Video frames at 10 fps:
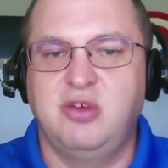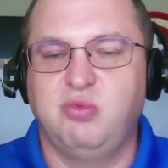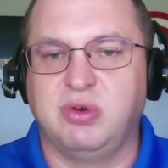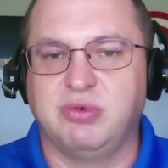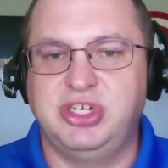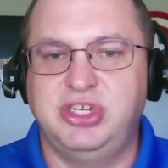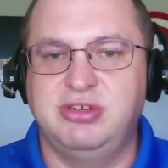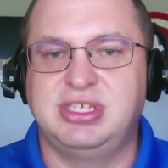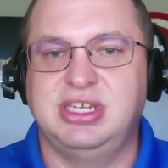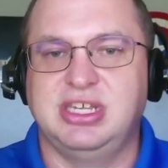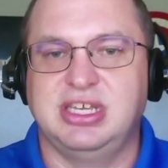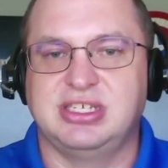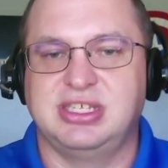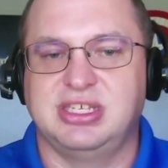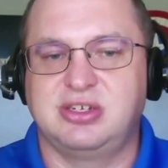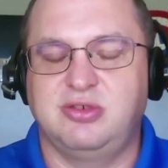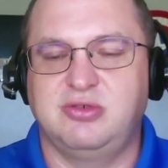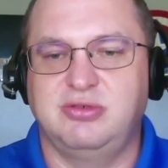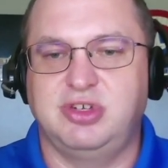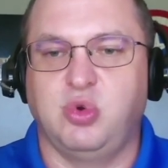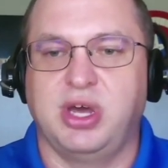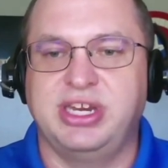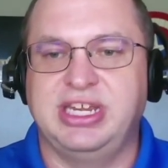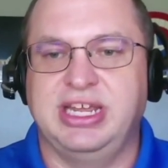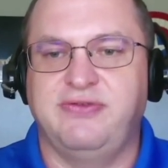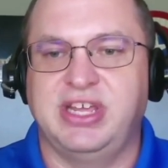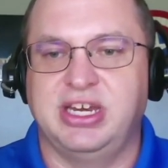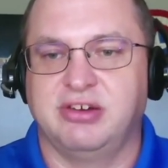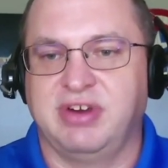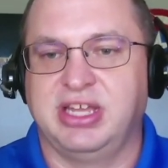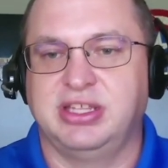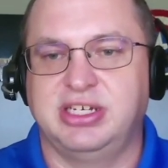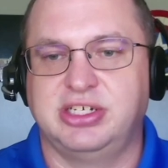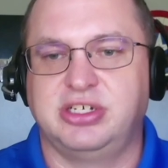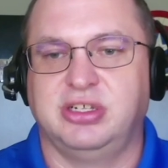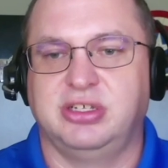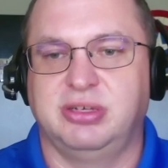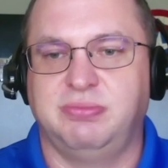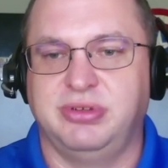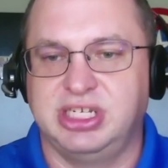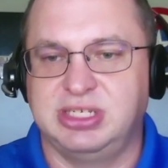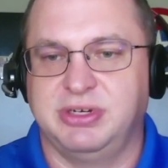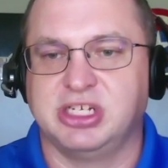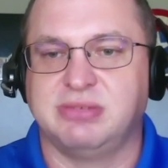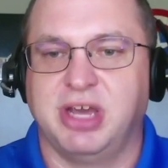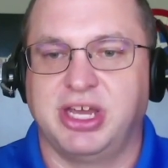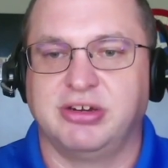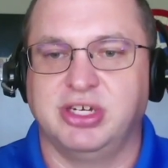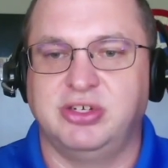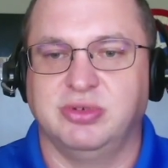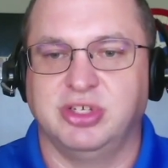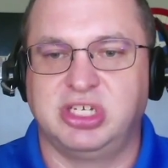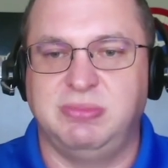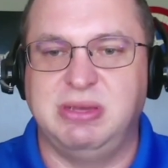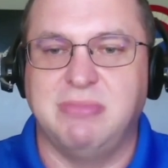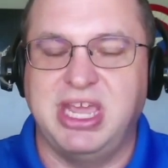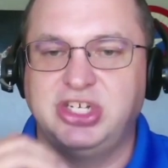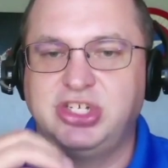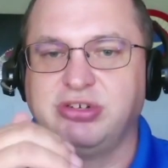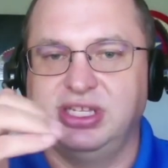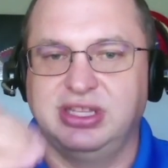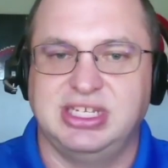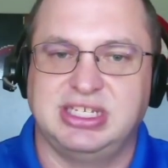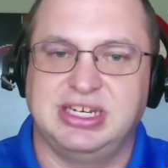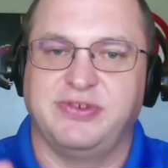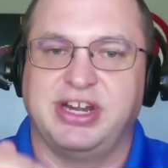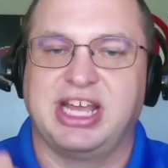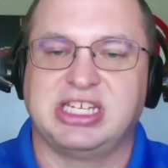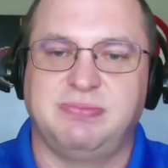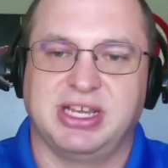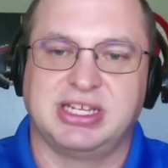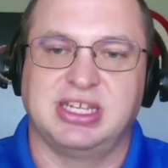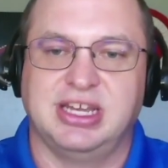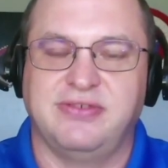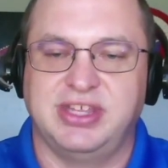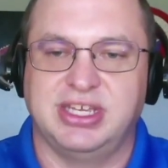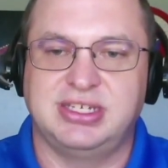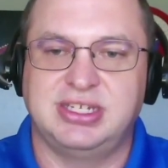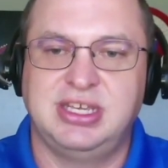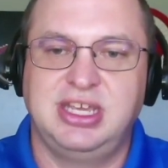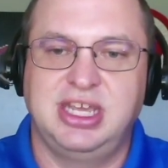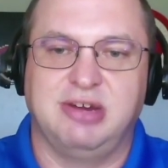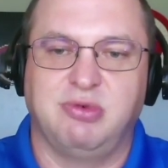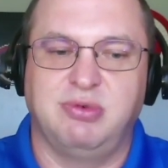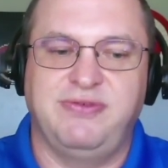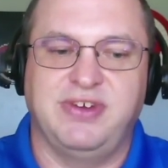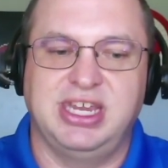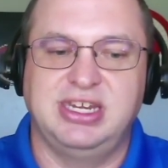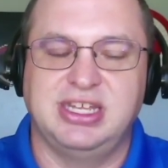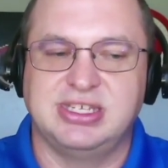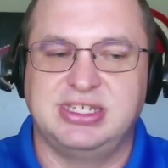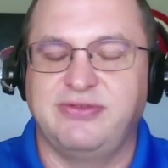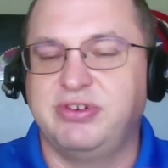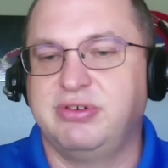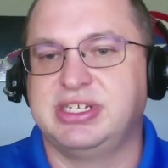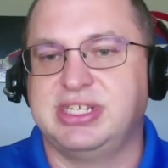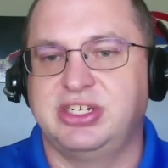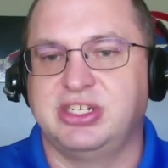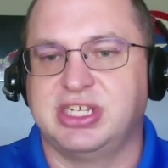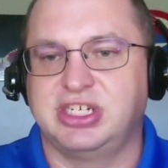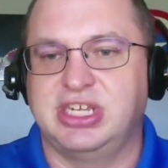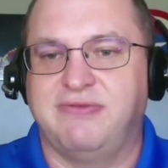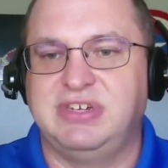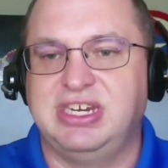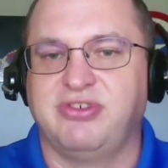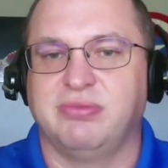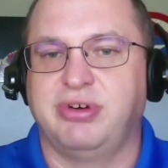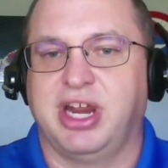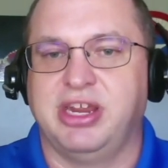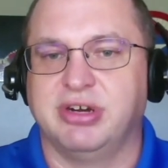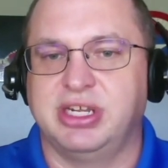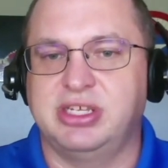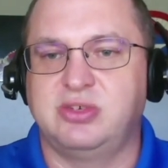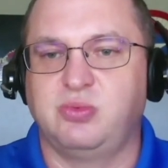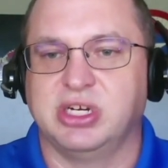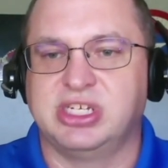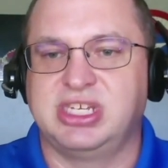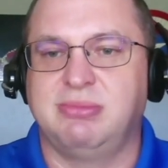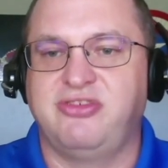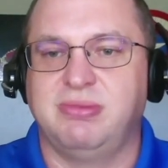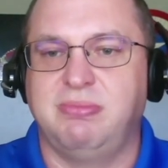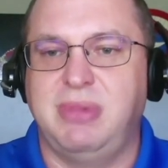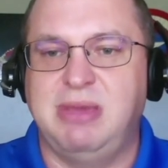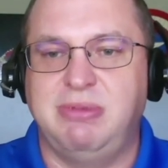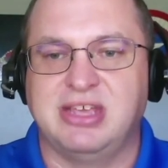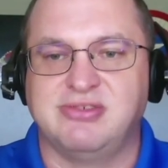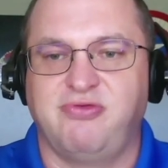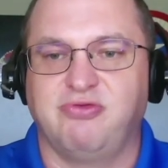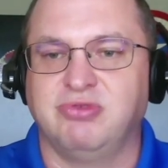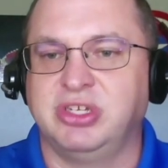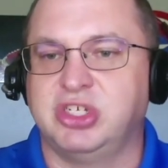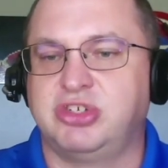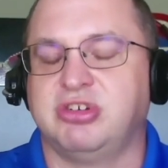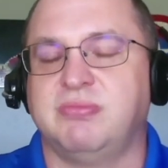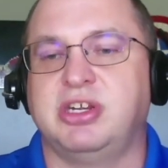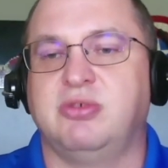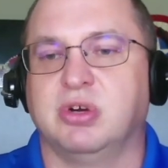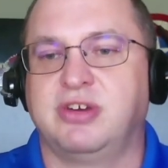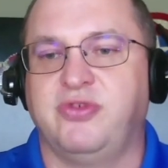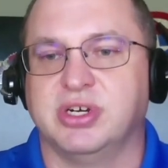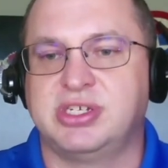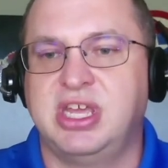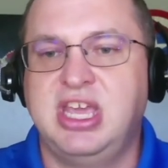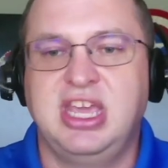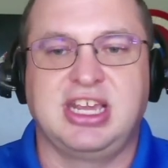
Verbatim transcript: What we're using is this quantitative data around the digital employee experience monitoring tools to be measuring these different aspects of it. And what we find is different organizations actually have different priorities where some of them maybe has real distributed workforce.